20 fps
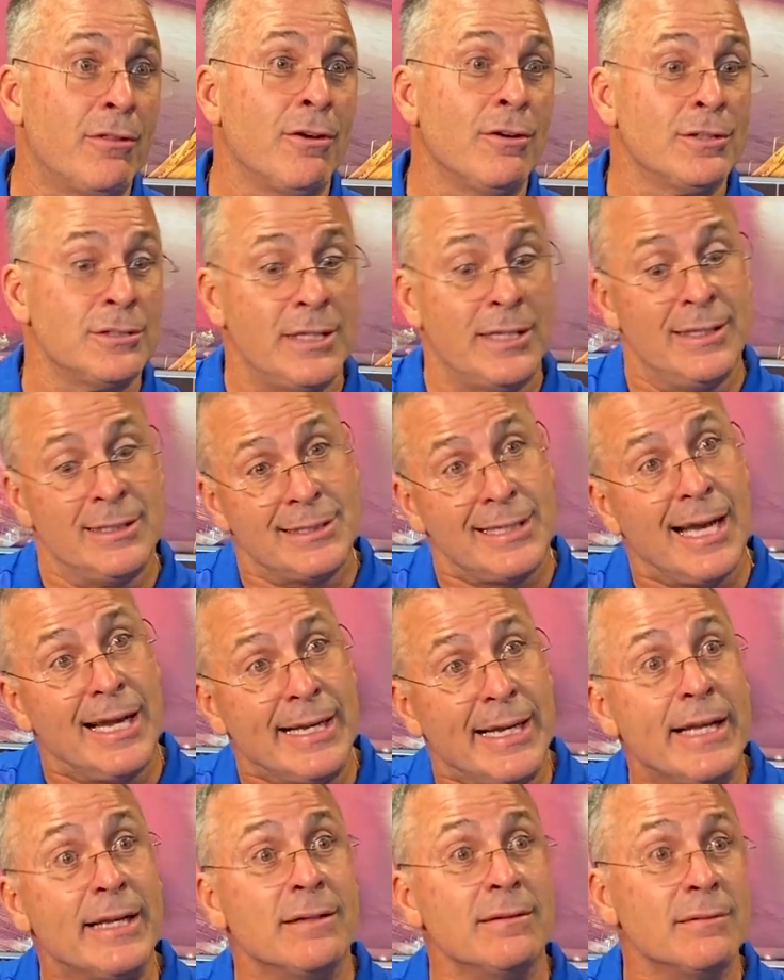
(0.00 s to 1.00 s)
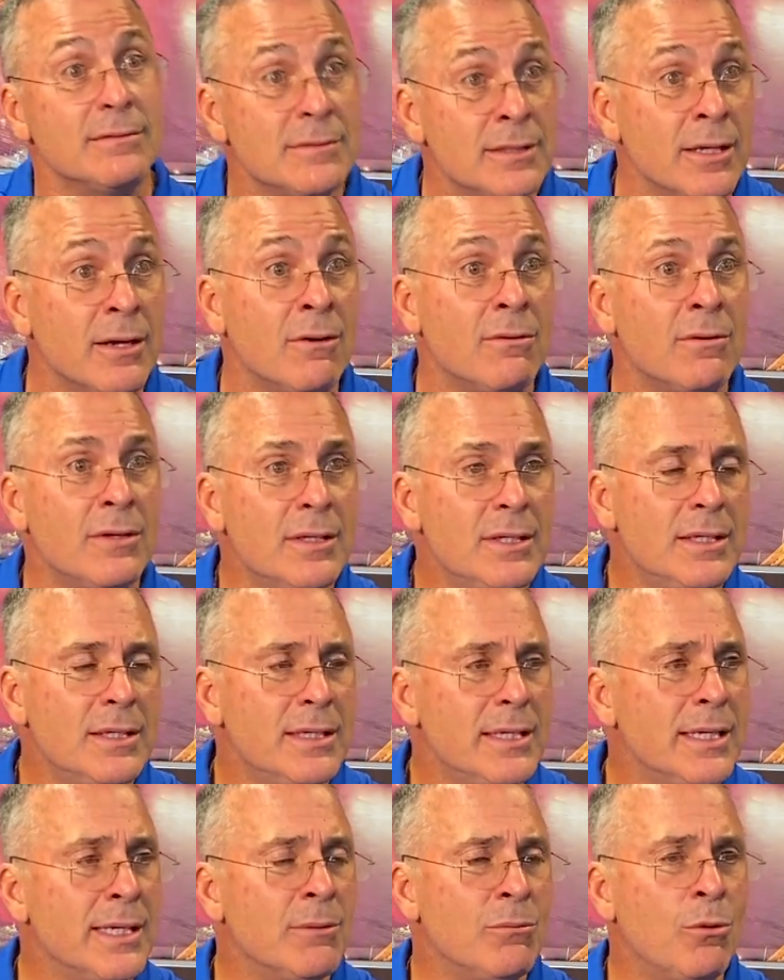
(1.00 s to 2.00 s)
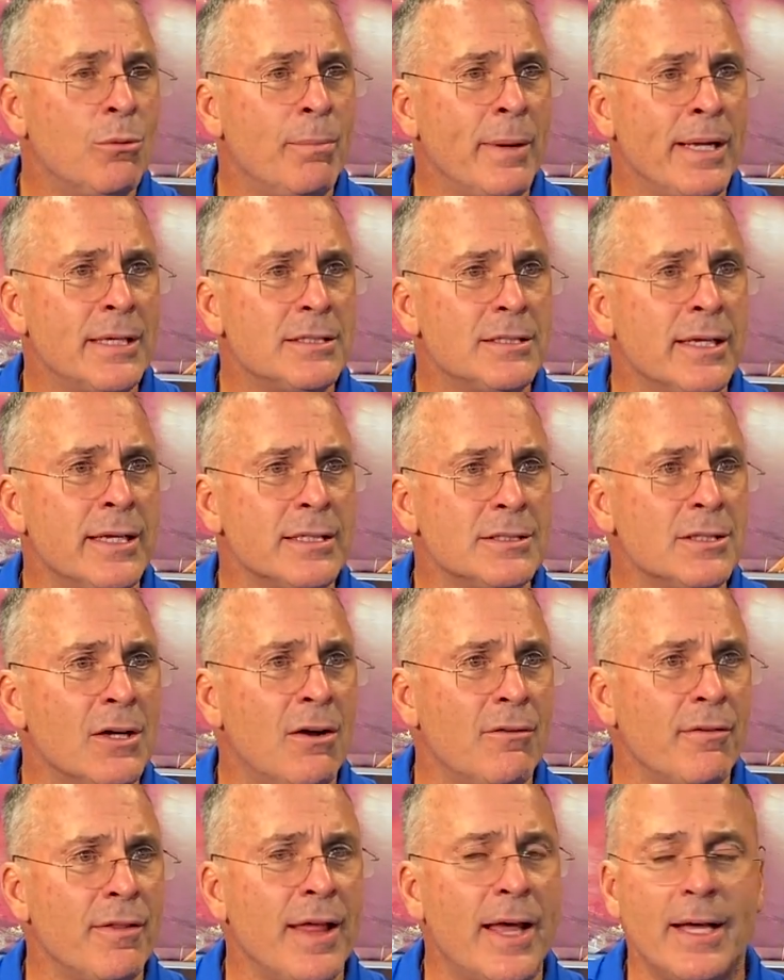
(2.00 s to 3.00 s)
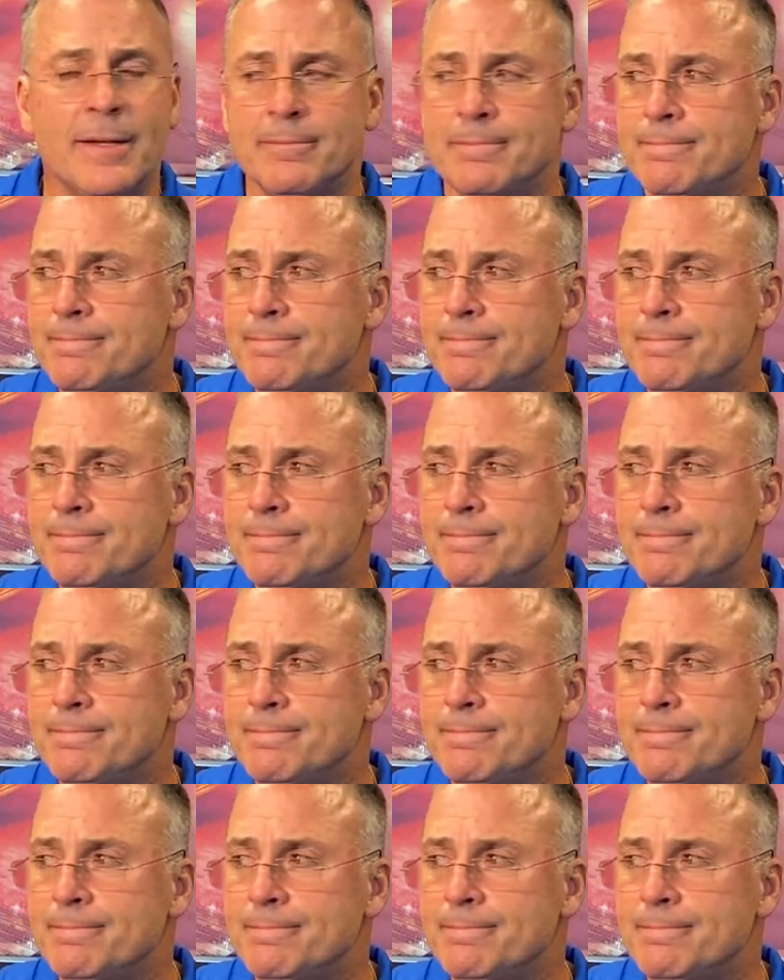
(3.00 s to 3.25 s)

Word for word: Thursday, this guy didn't, you know, and we'll base things off of that